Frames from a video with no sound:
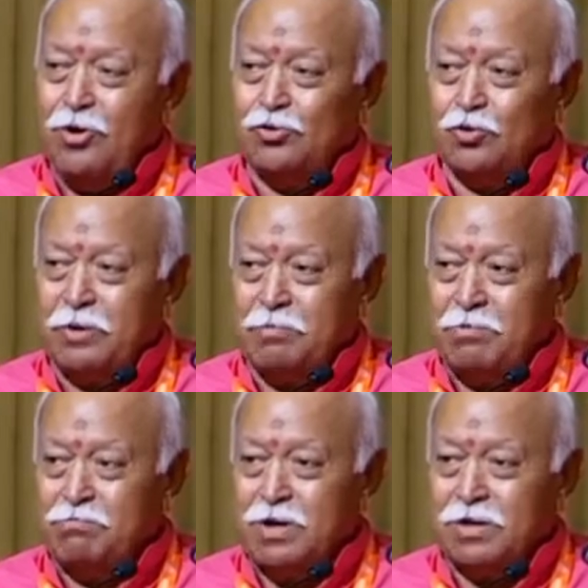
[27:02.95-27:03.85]
have to
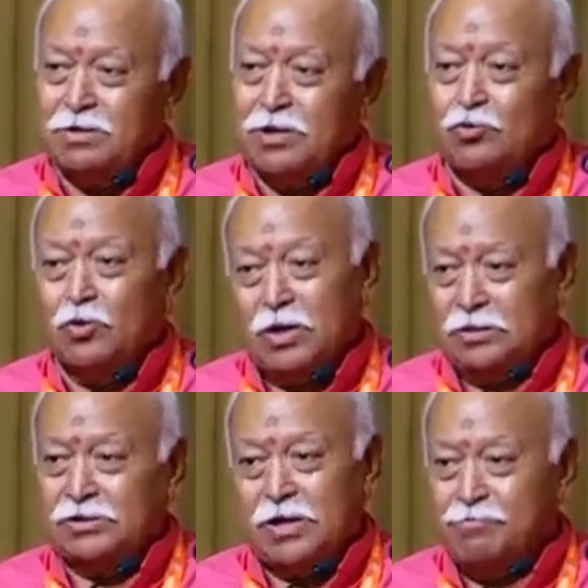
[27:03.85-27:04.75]
remember the
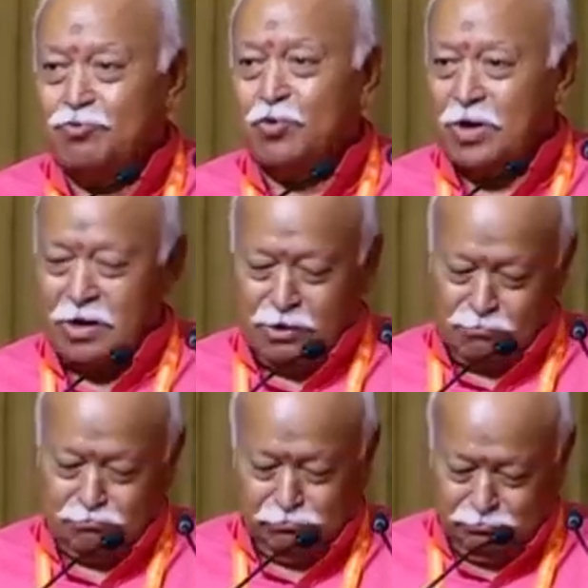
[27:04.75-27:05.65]
Kural, same Kural.